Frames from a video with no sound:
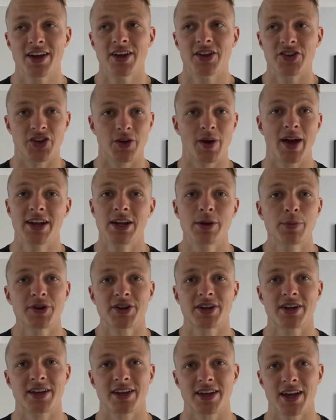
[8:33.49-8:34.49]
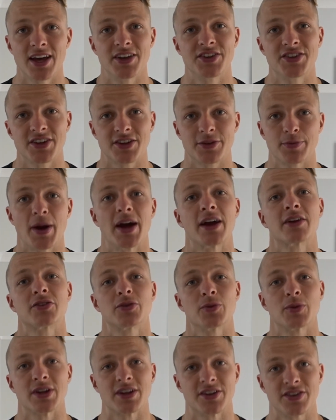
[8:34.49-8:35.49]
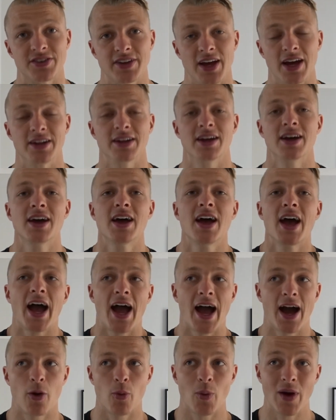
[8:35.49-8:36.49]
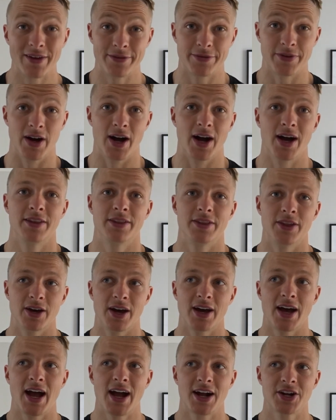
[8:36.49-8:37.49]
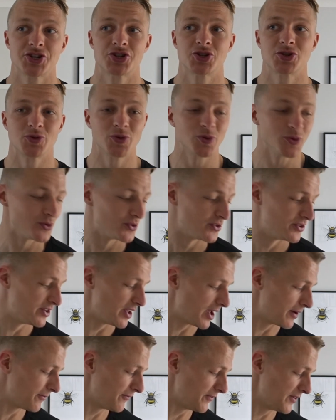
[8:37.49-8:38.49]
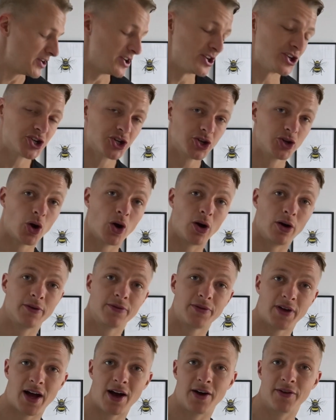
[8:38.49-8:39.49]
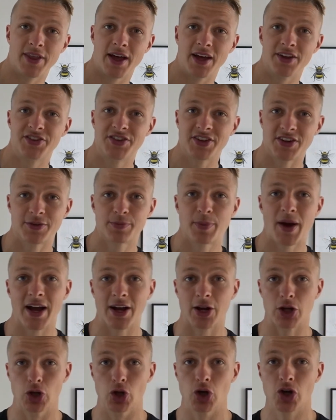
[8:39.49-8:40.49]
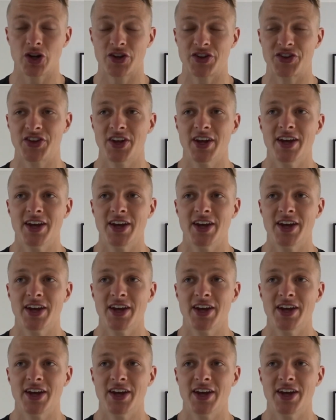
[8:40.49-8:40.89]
So anybody can get a six-pack to an extent. However, the actual definition of how that six-pack looks